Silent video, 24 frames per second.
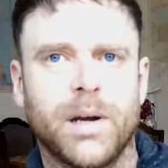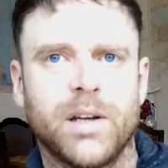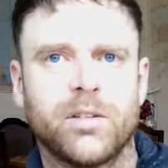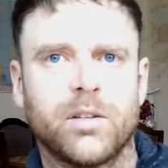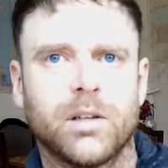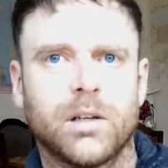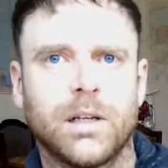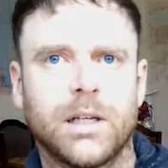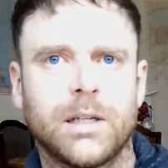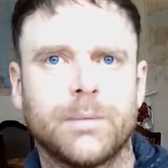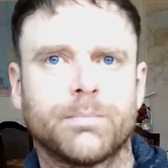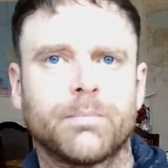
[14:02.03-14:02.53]

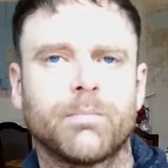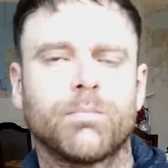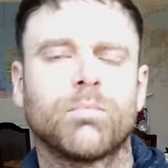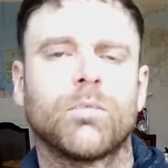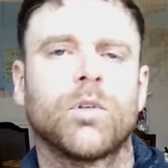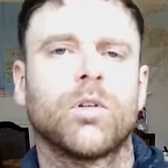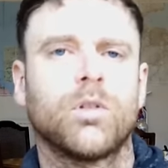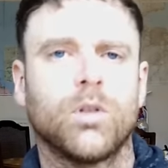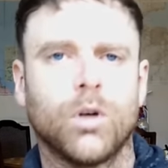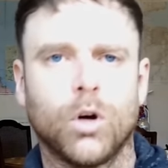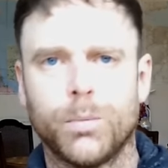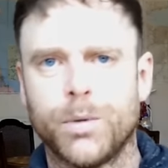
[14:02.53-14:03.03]
basically.
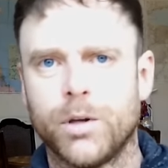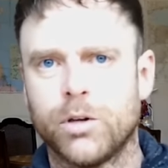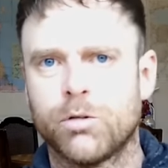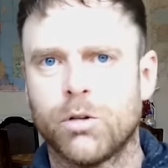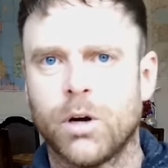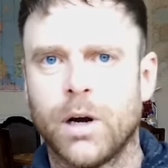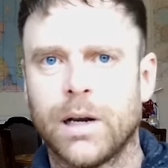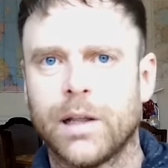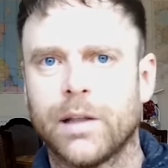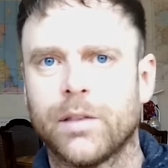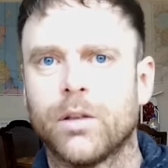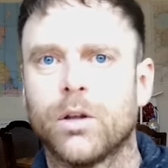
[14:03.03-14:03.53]
So I'll be
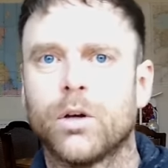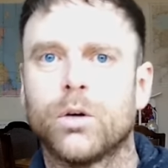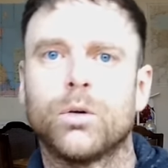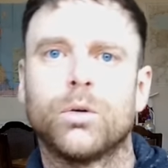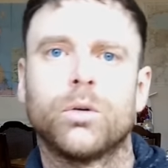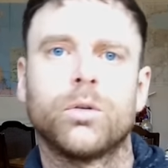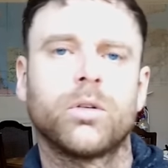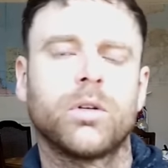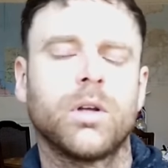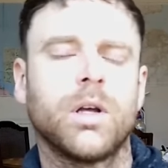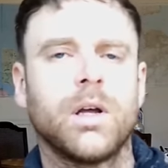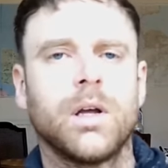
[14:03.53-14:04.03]
trialing
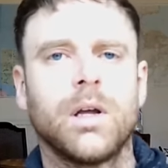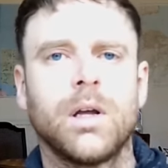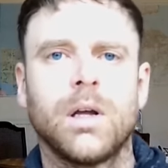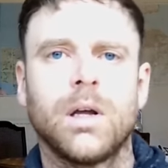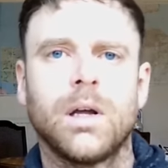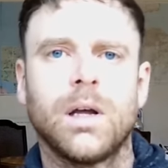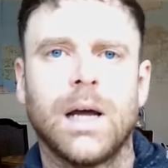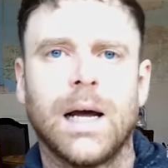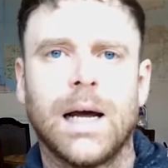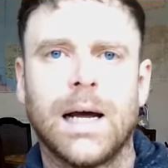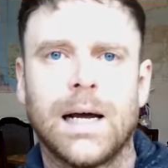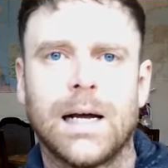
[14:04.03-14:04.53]
those
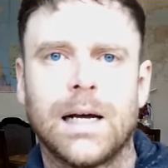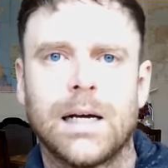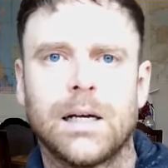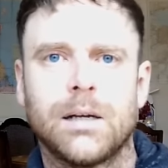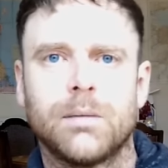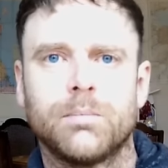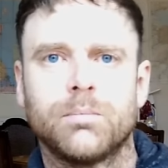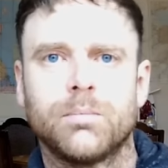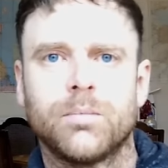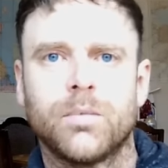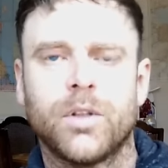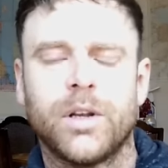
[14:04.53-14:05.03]

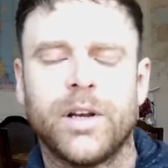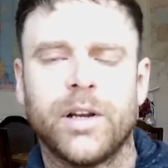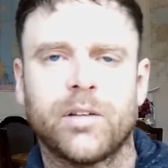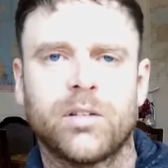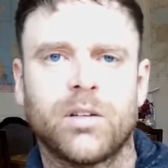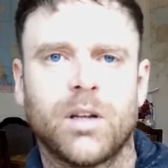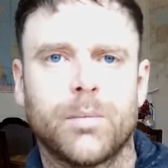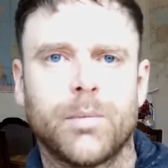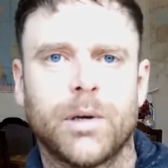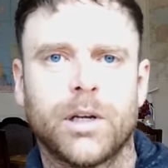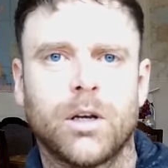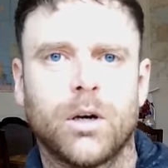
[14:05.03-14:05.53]
um, the next
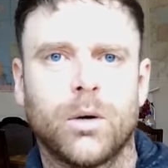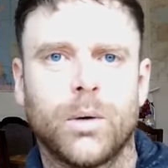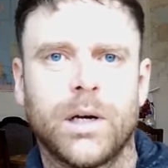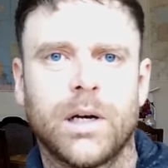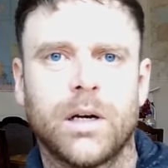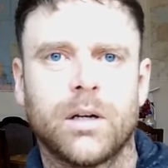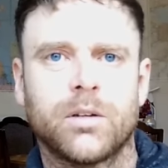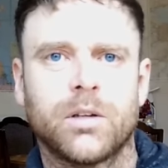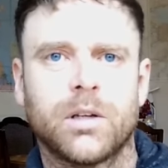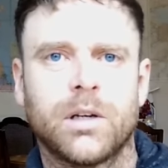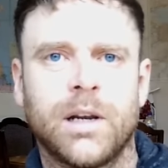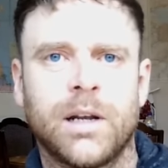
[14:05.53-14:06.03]
time I go
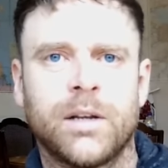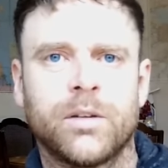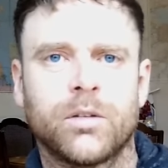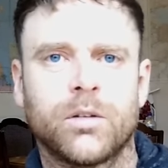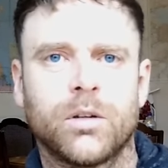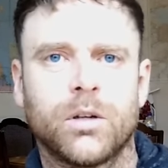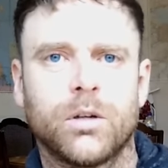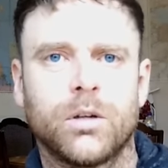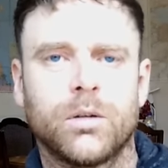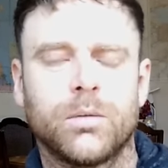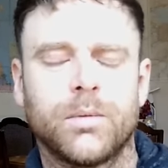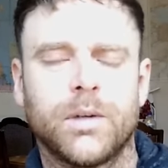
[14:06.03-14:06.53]
out to
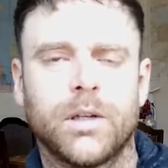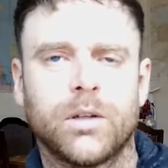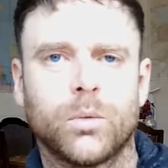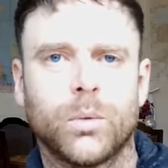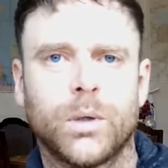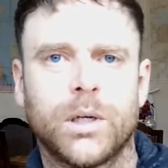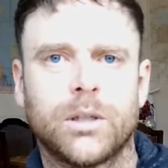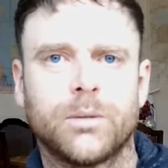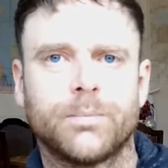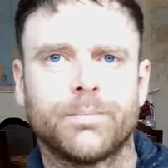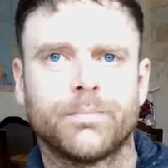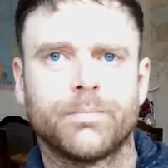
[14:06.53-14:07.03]
Glasgow as
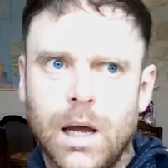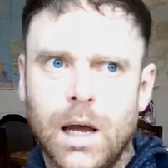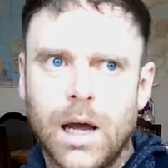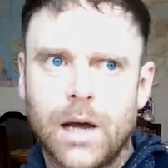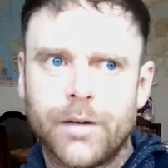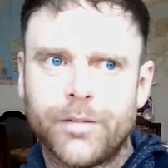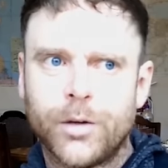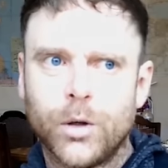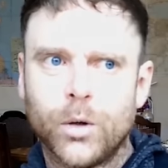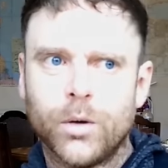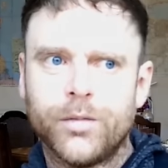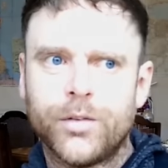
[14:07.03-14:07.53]
well. A
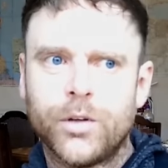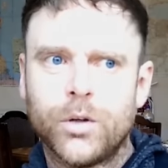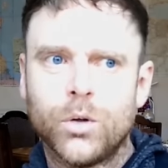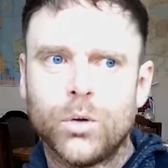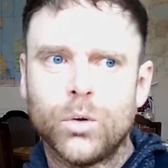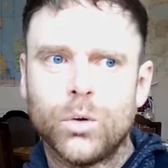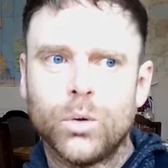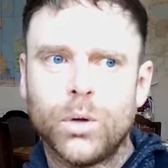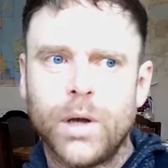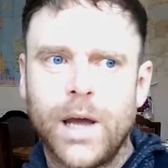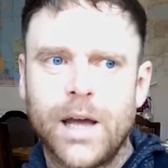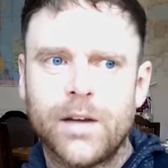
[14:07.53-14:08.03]
few of
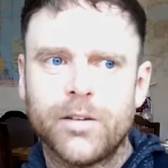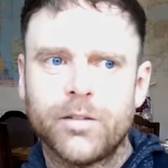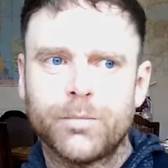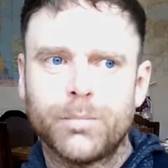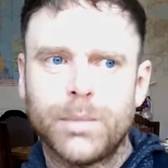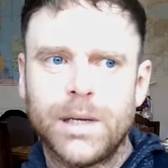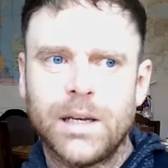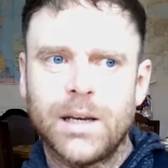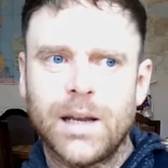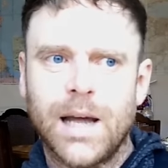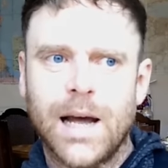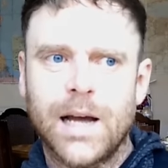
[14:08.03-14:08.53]
you have
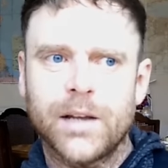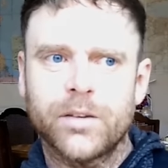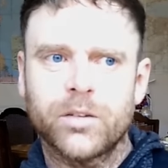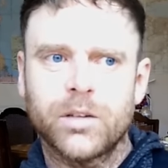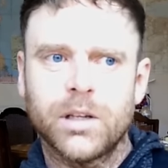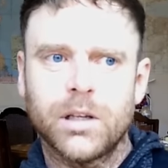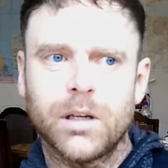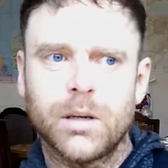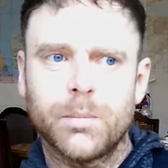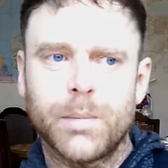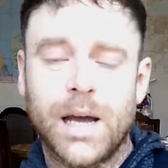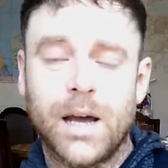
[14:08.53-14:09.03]
been
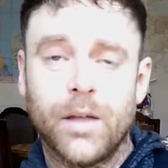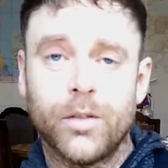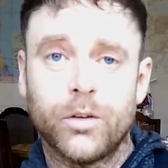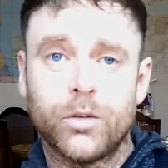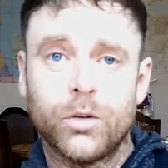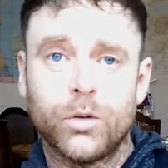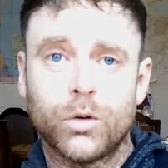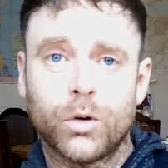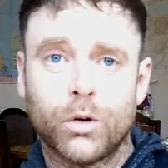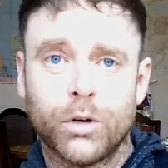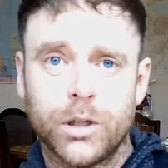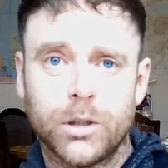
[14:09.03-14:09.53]
asking about the
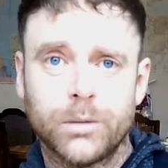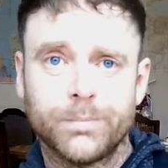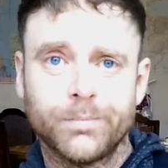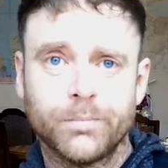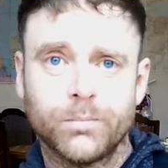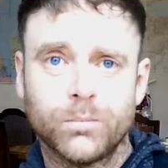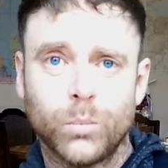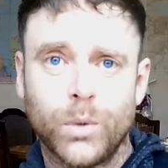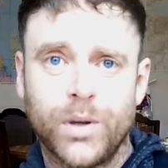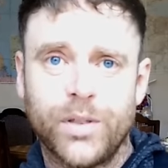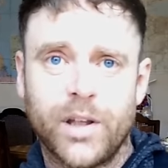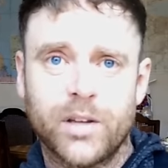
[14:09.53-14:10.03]
tutorial,
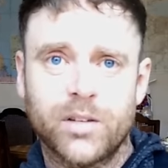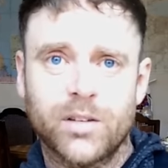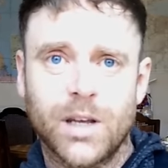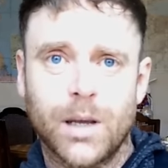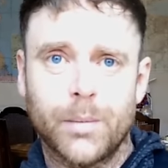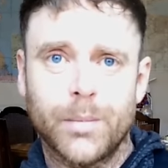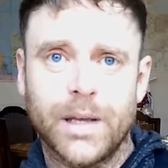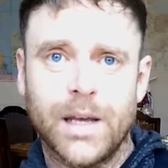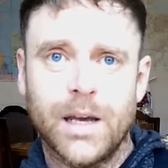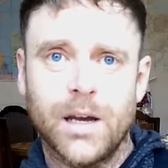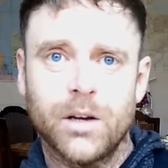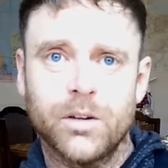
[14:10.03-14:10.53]
when that's
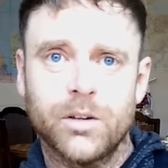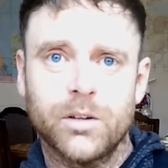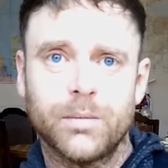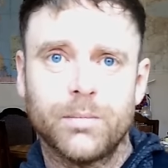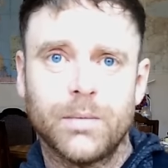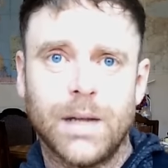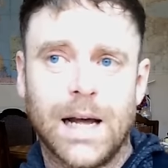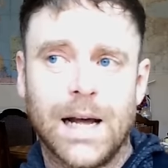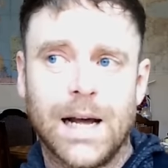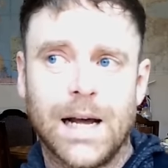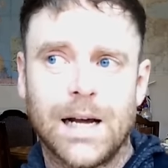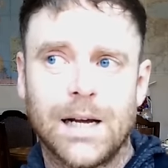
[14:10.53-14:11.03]
coming out,
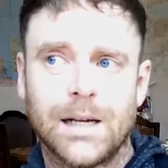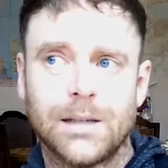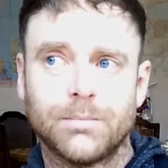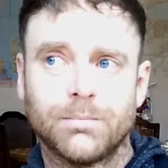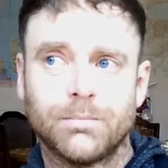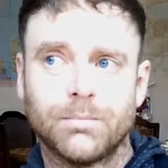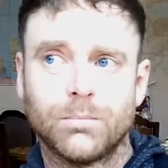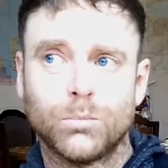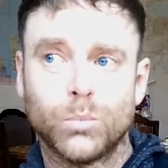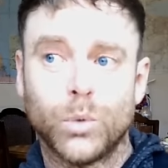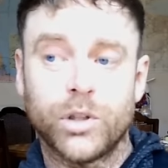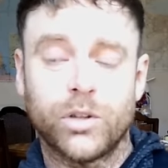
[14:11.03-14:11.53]

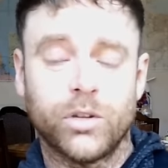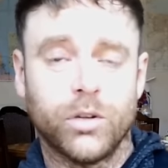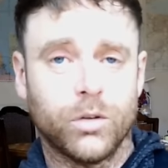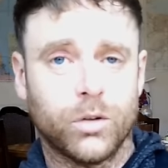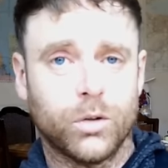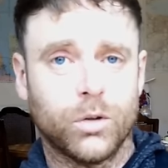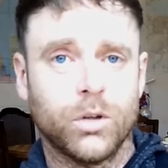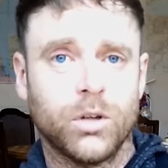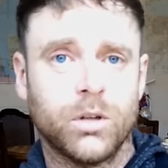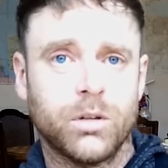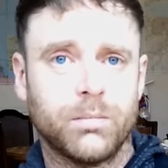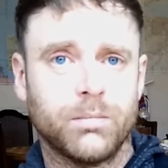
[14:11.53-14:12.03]
um, which is
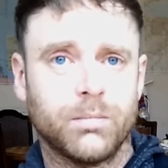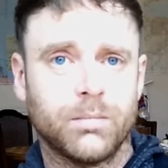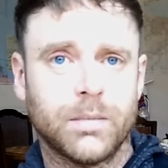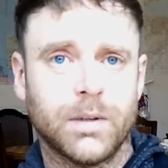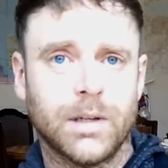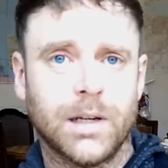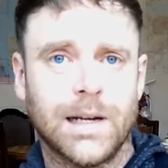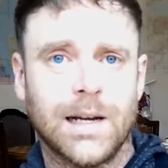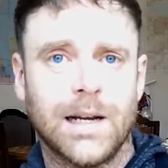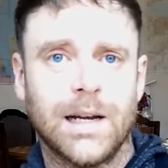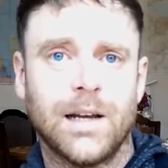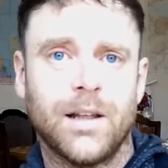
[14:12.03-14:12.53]
good,
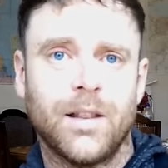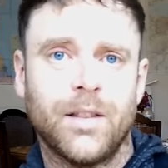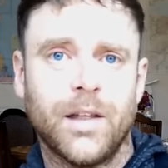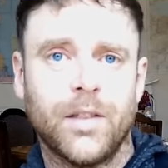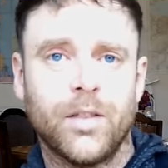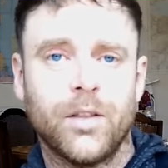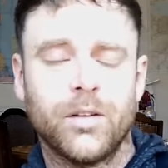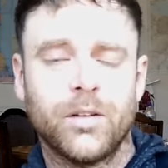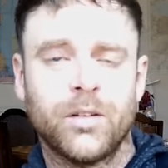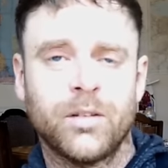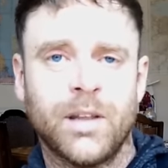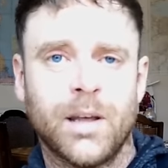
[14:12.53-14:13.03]
uh,
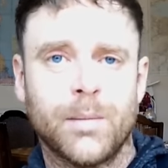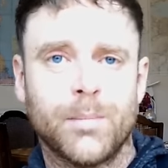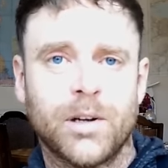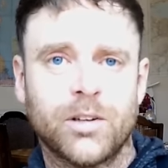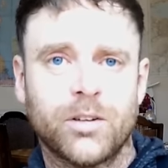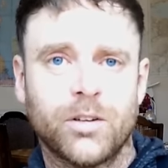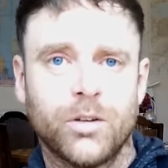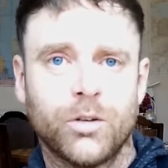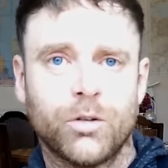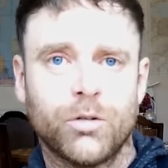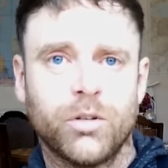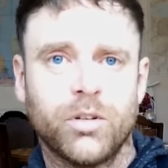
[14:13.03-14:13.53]
that there's that
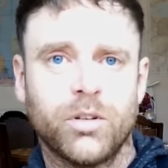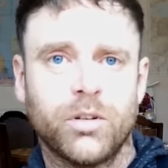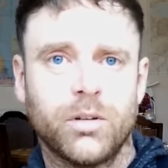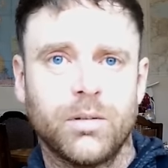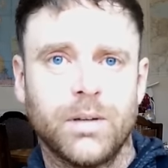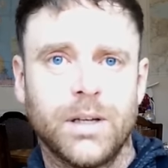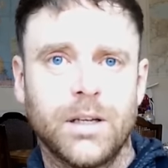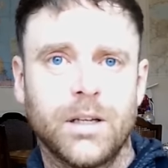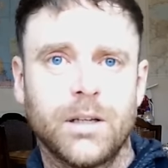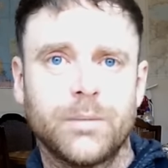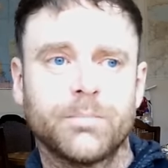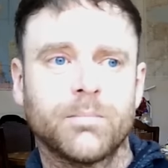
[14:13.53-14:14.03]
much interest
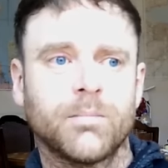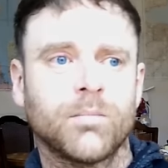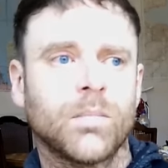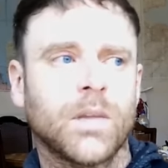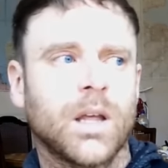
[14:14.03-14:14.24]
in it.